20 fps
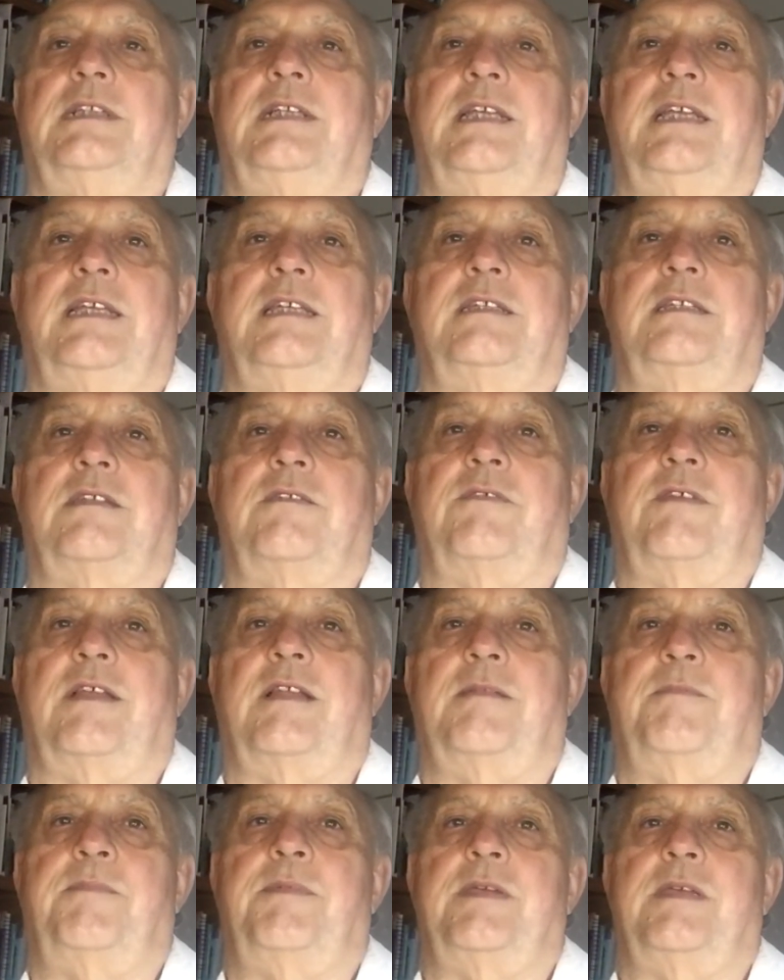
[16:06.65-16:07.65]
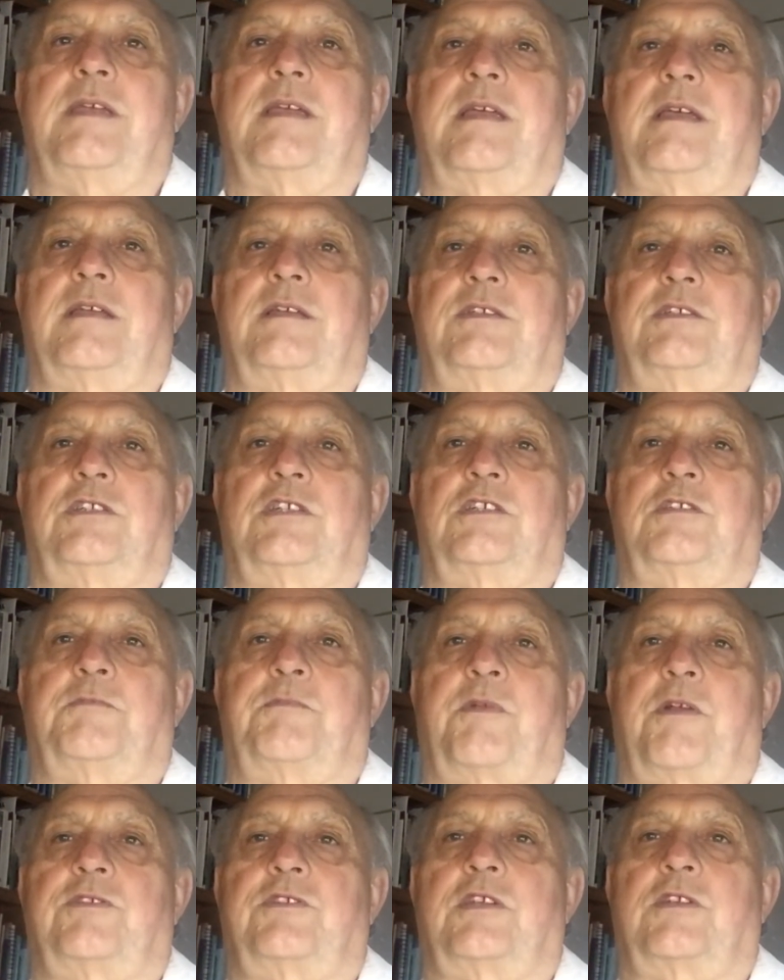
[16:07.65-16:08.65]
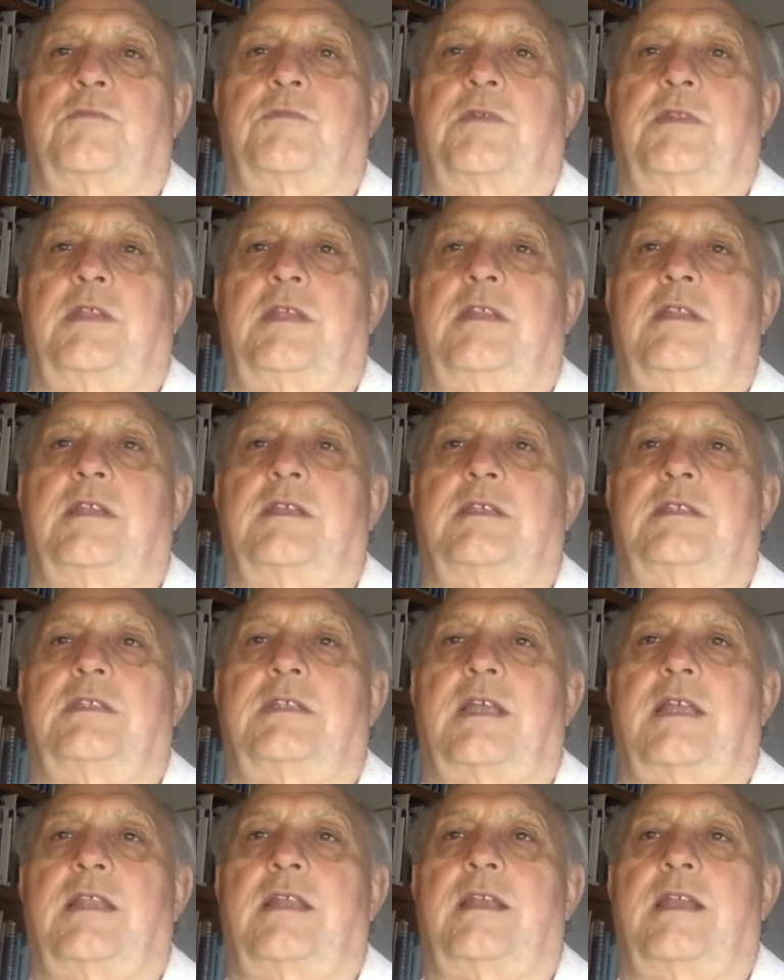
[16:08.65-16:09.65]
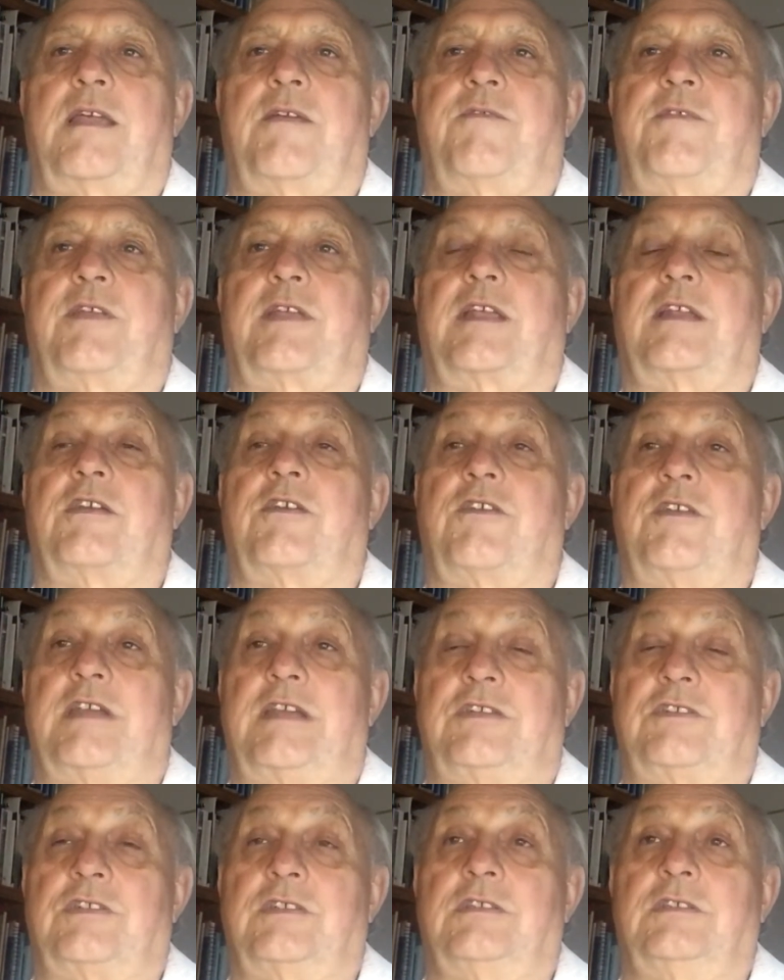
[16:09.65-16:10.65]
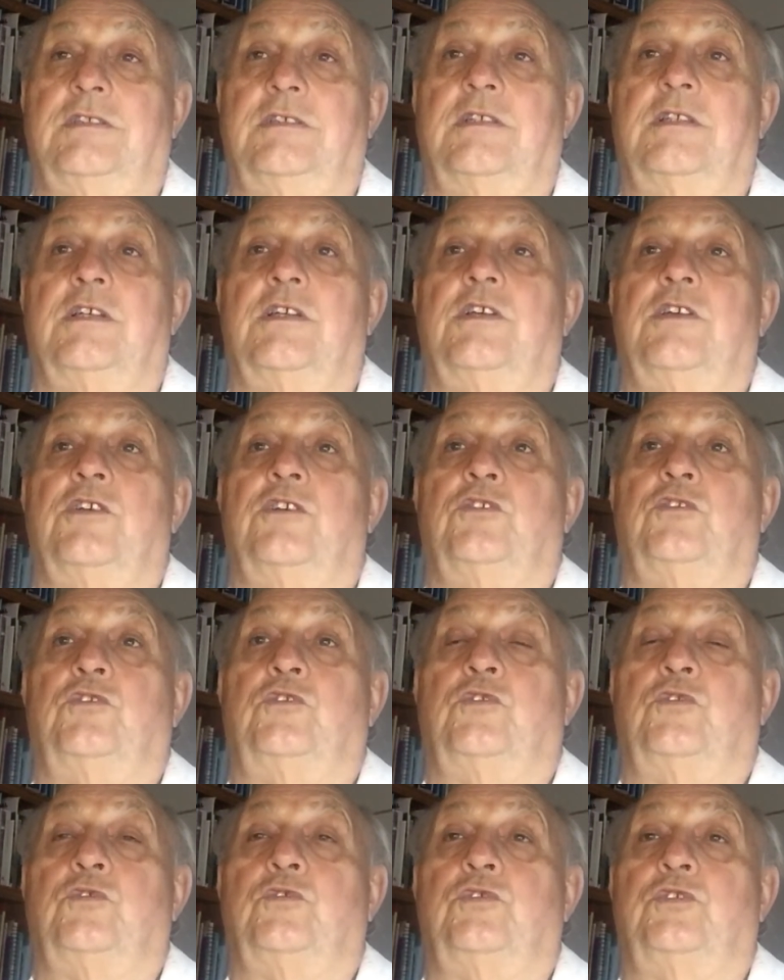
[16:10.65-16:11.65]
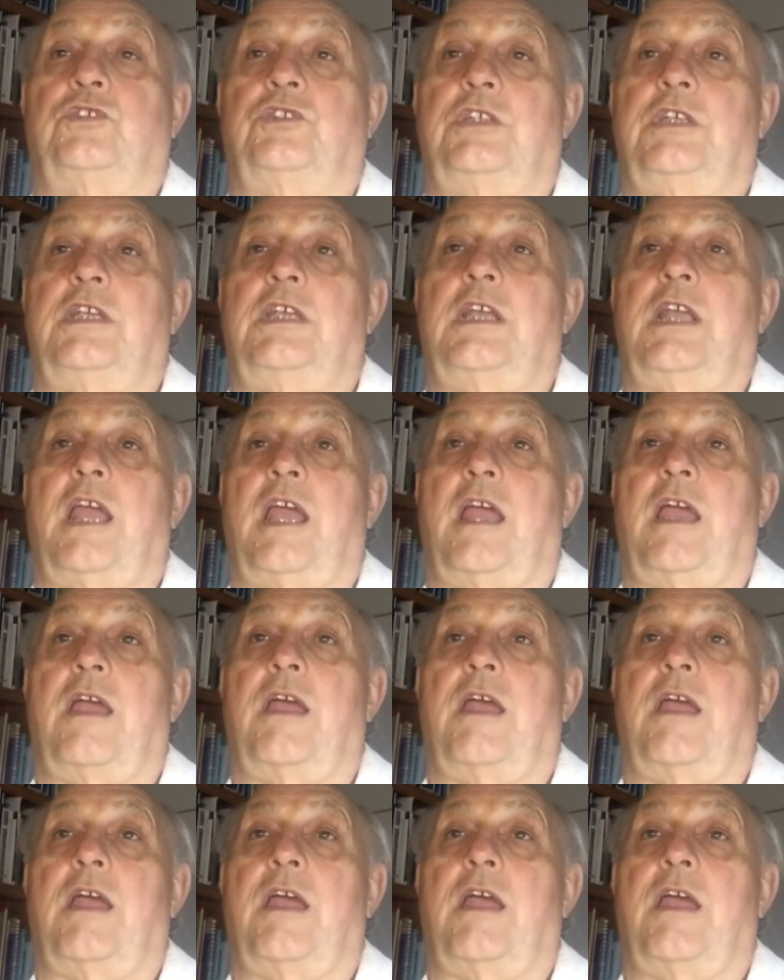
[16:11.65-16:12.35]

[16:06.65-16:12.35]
is developing a research project within the Southern African region to see